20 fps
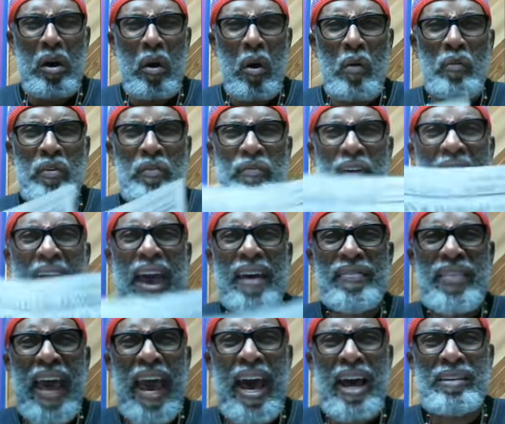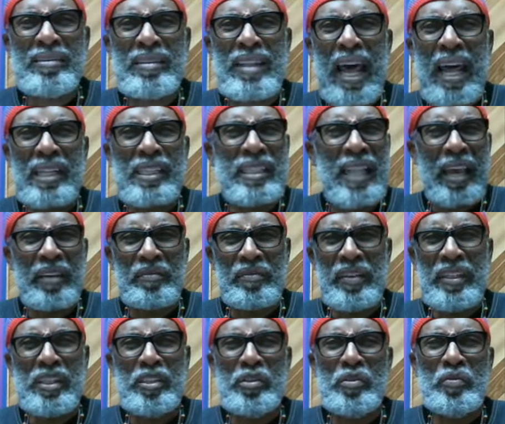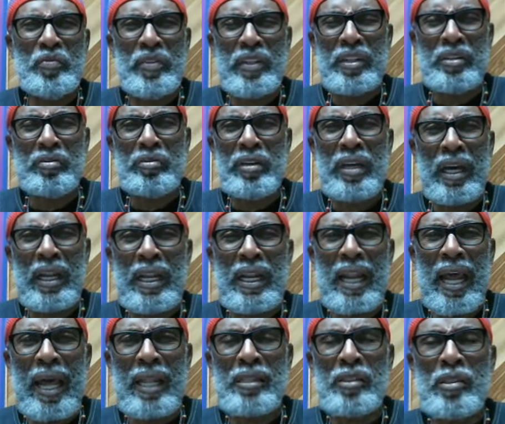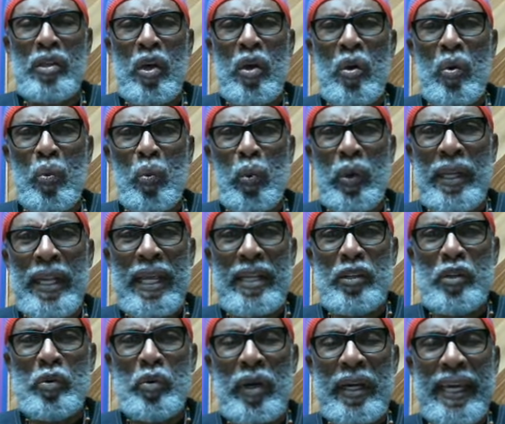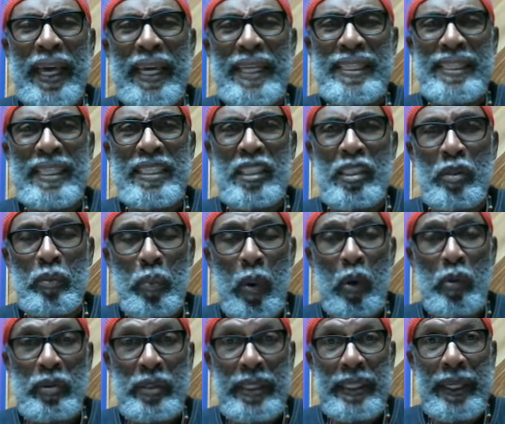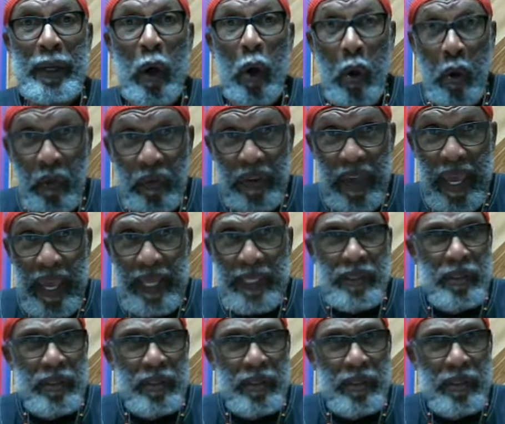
over $5,000, like $5,200, $5,300 when they do a case that's supposedly COVID.